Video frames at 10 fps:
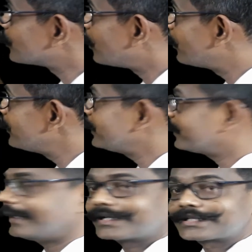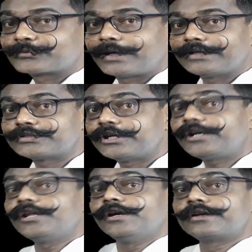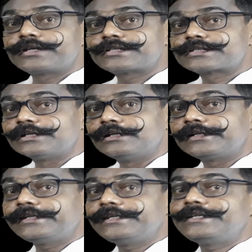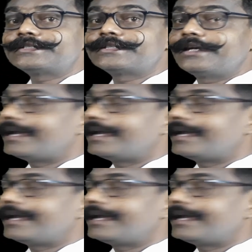coordinate x, y, z, result is